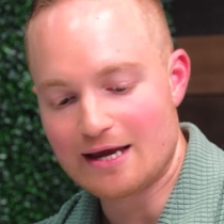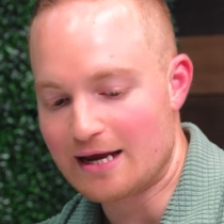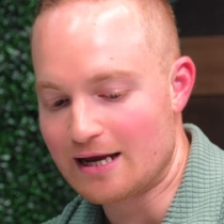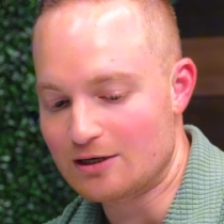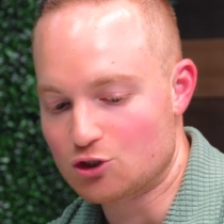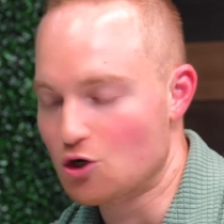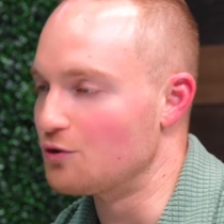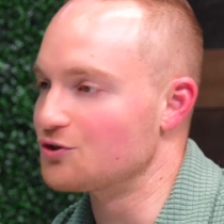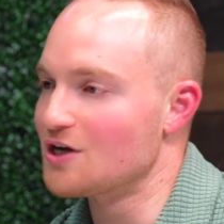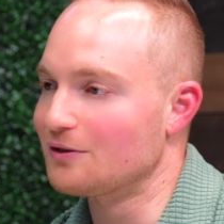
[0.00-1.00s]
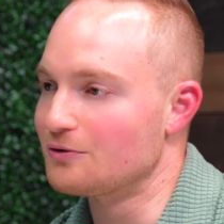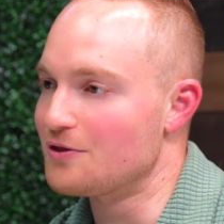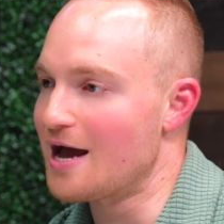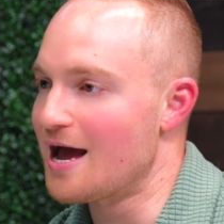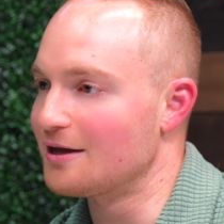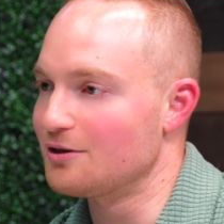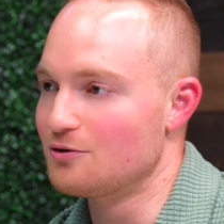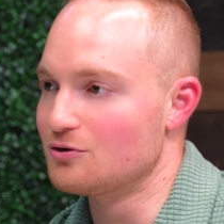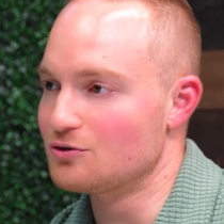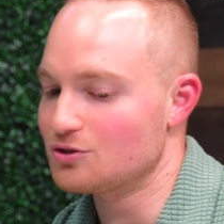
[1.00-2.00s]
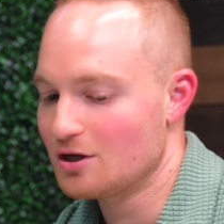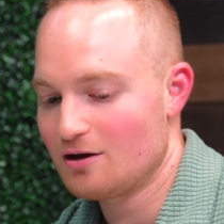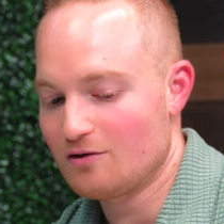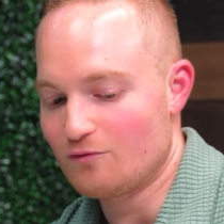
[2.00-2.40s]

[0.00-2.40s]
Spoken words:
and show the seller that there's